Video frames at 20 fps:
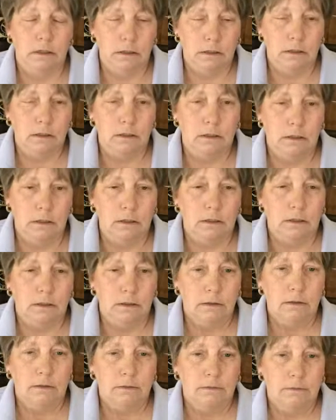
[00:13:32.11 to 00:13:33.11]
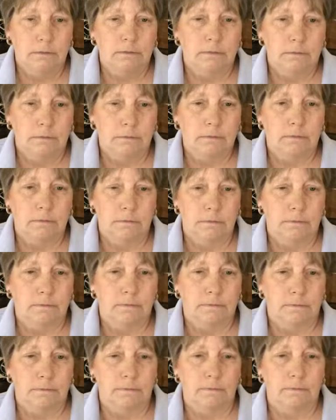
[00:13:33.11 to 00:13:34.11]

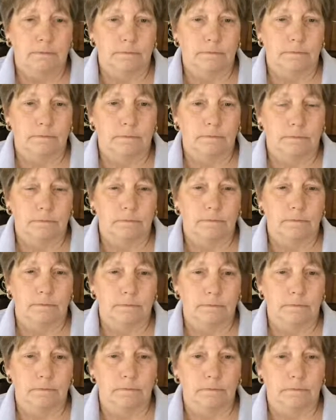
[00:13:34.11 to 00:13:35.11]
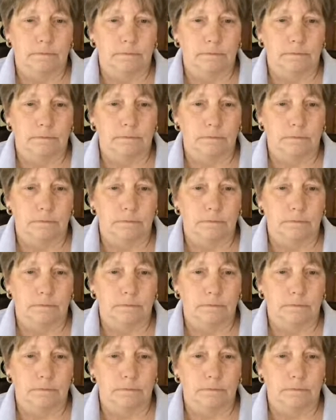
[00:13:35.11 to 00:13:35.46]
No words are spoken by the person on screen.